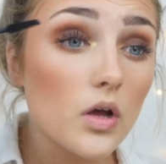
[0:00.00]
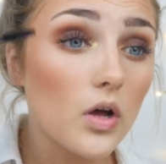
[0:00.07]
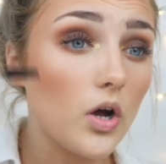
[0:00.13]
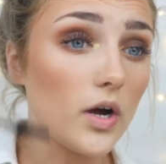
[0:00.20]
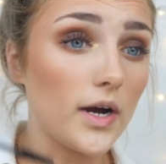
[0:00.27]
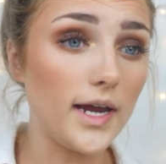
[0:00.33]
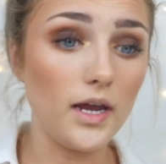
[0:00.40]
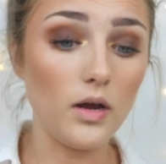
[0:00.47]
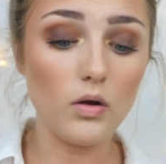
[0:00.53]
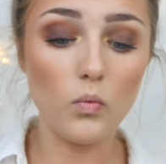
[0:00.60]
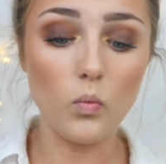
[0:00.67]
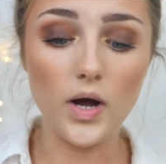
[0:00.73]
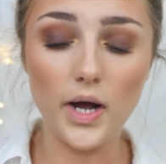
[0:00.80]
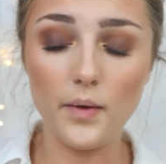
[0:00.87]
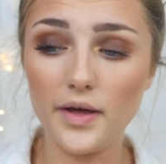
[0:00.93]
Okay,
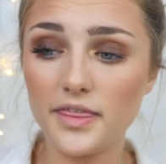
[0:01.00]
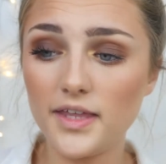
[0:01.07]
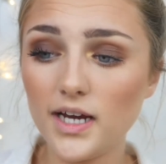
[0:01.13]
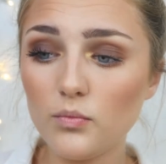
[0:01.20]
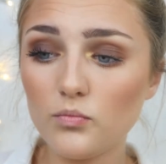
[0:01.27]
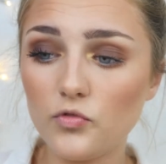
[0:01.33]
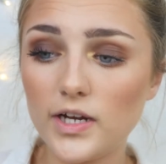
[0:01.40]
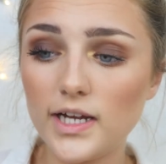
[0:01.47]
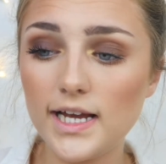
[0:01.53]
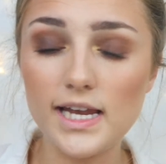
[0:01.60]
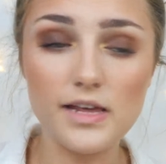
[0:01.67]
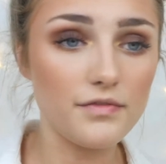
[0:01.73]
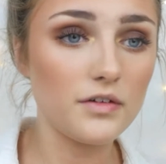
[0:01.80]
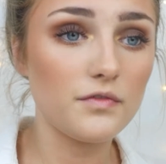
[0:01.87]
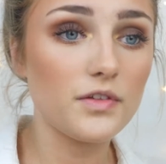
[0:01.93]
wow, I think I'm really
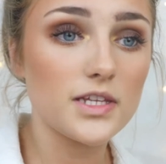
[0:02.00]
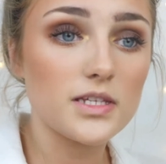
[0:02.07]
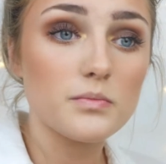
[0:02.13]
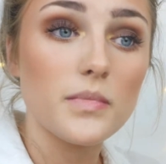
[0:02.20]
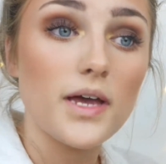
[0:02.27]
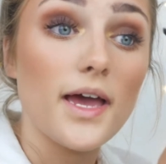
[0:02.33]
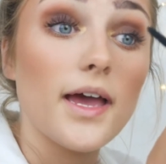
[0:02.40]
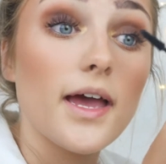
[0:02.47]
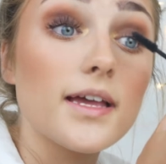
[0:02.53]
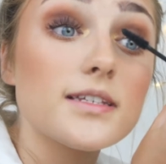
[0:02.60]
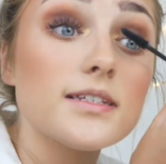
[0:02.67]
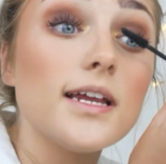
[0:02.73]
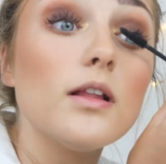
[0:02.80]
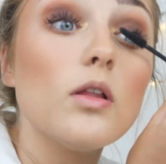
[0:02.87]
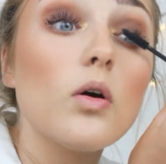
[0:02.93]
living for this
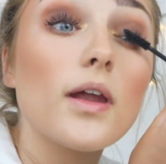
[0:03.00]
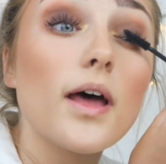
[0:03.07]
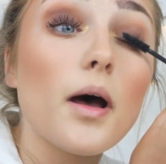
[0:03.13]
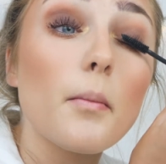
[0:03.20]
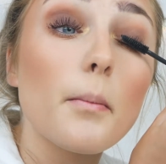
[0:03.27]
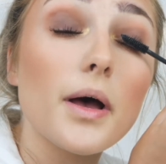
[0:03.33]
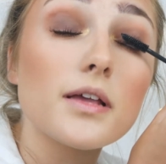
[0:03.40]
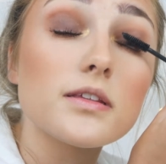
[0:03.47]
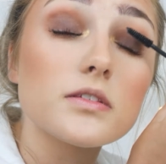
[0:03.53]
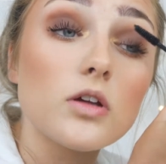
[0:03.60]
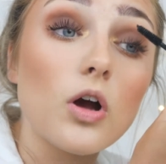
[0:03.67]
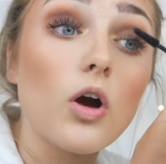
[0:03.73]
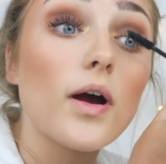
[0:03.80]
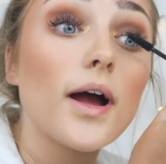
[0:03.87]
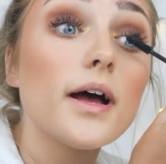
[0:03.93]
Estee Lauder
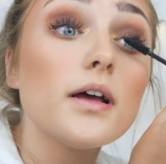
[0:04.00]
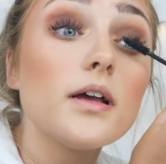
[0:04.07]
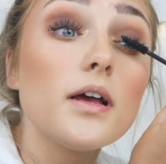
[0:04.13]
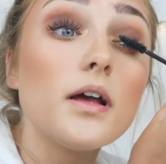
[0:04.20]
mascara.